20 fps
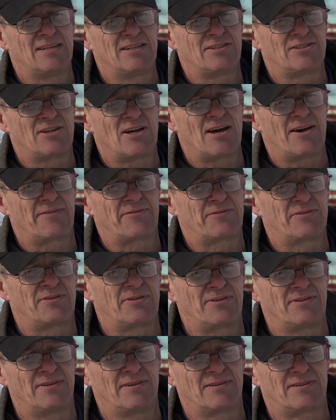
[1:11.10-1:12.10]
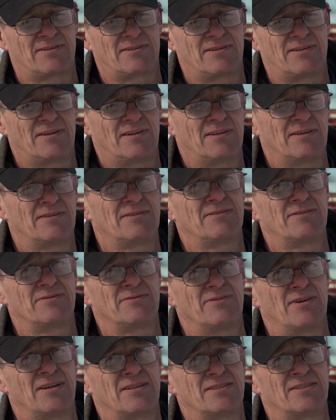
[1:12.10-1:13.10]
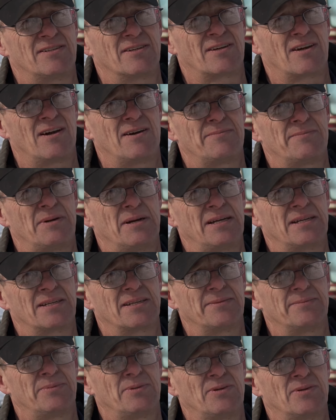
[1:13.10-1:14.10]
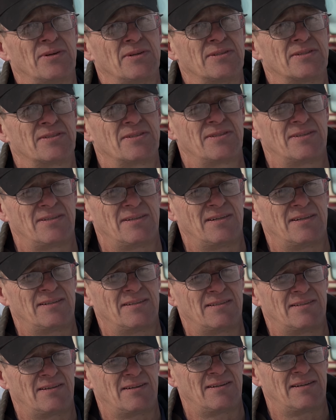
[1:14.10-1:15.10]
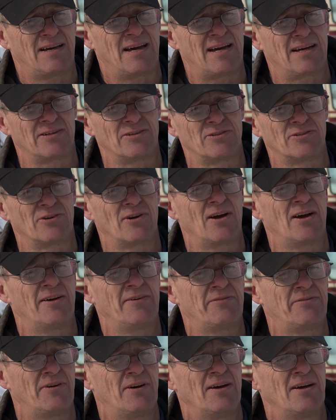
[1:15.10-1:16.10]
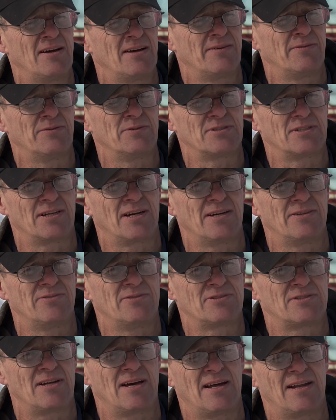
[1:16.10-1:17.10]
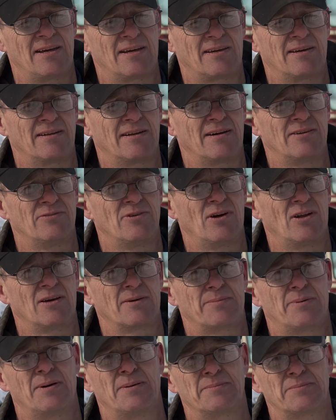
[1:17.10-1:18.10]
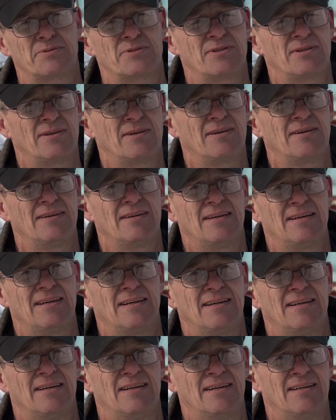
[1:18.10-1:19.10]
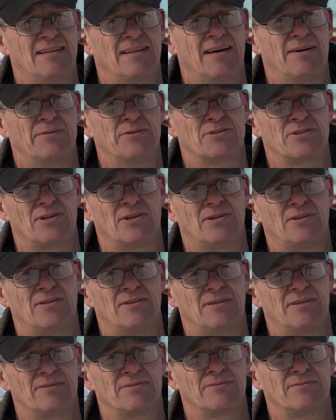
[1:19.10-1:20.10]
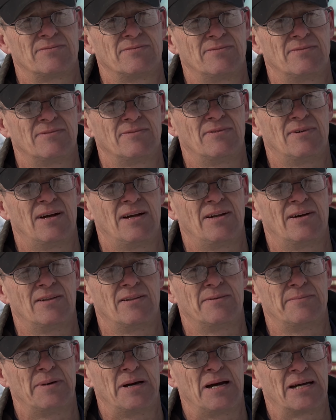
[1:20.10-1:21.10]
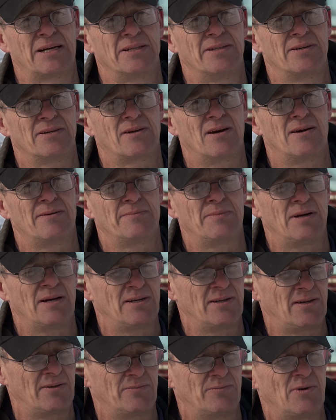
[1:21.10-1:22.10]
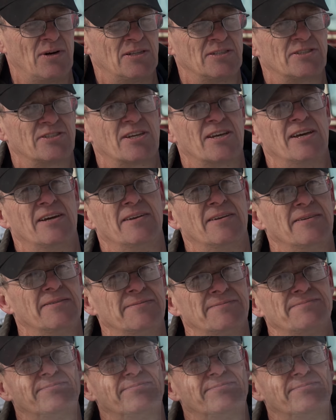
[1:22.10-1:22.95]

shaft that uh, runs the combine components, and on angle drive was the hydrostatic and hydraulic pumps. And that was all right on the back of the combine on one skid.